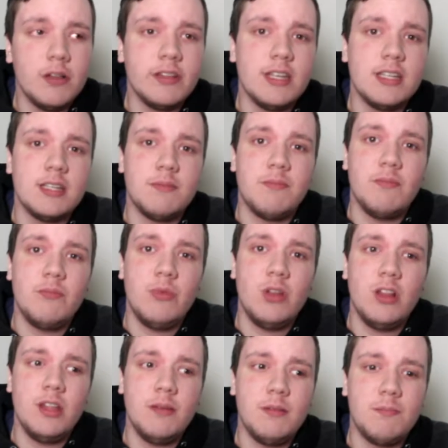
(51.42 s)
on the
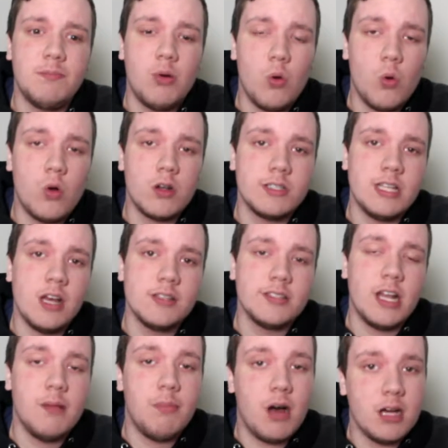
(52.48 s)
really poor south
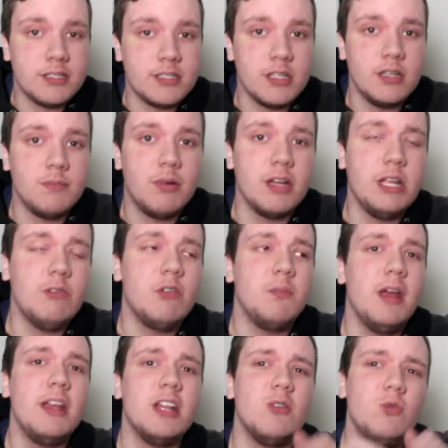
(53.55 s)
side of Boston, but he
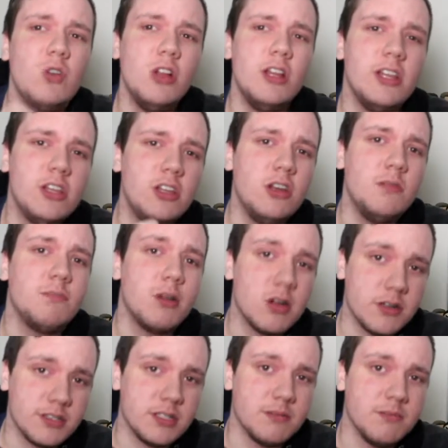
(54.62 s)
remained a really good
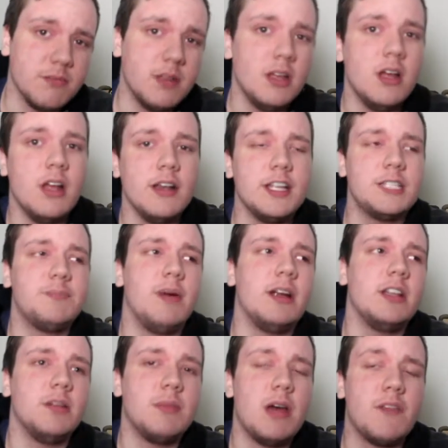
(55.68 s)
person,
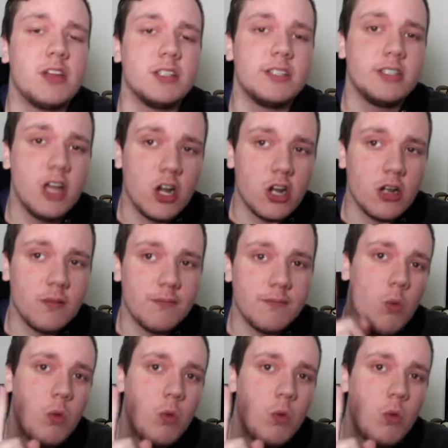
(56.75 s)
despite him having a stutter.